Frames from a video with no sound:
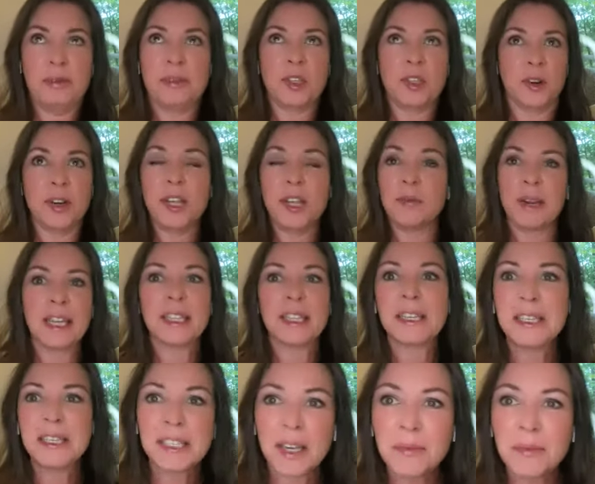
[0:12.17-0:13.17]
dirty
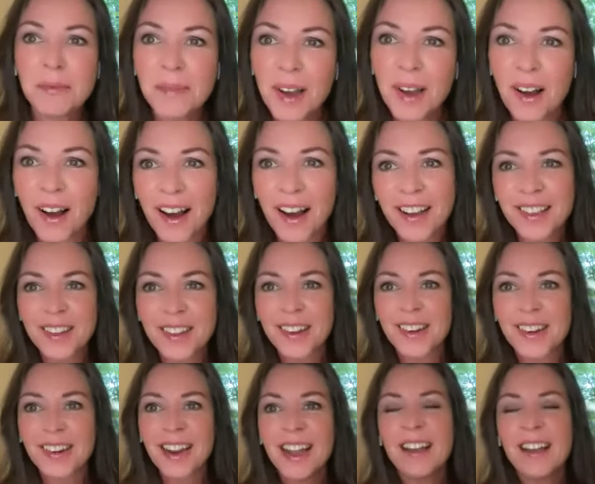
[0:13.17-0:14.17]
realism author.